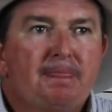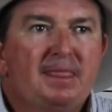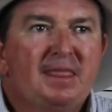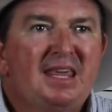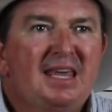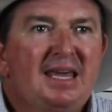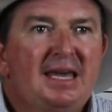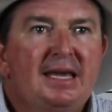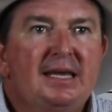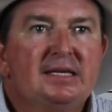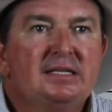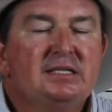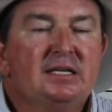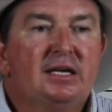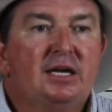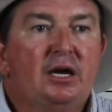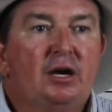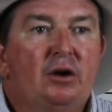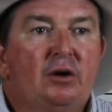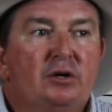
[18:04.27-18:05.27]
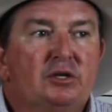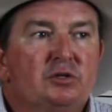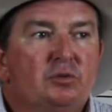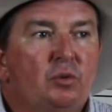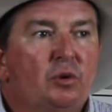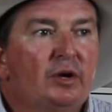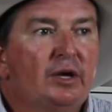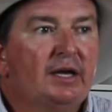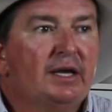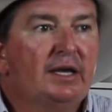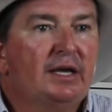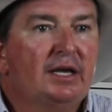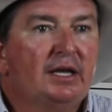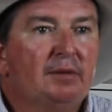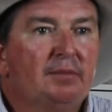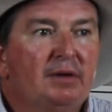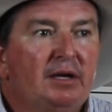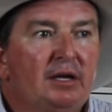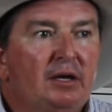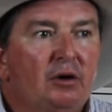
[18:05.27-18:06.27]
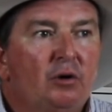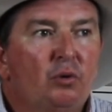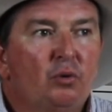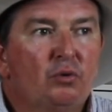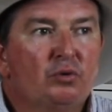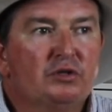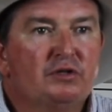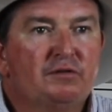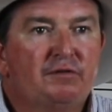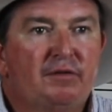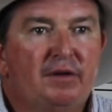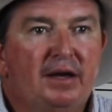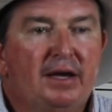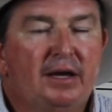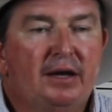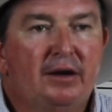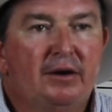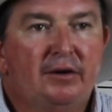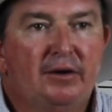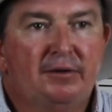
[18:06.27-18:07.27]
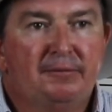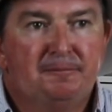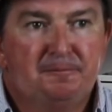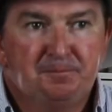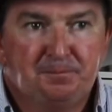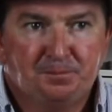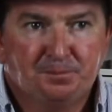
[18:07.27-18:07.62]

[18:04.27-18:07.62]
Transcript: Years ago, I was working in a big horse fair, and